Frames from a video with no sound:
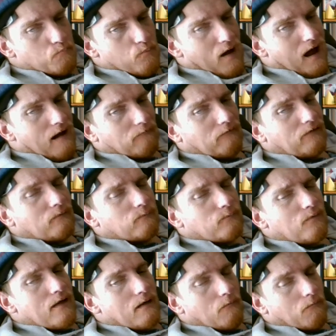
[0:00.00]
very
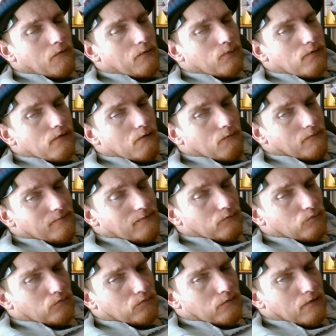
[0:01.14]
thin with you in the
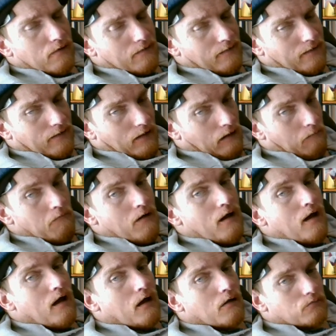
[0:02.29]
studio.
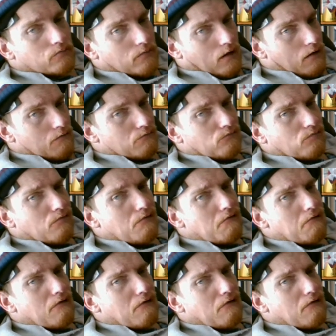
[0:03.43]
Don't you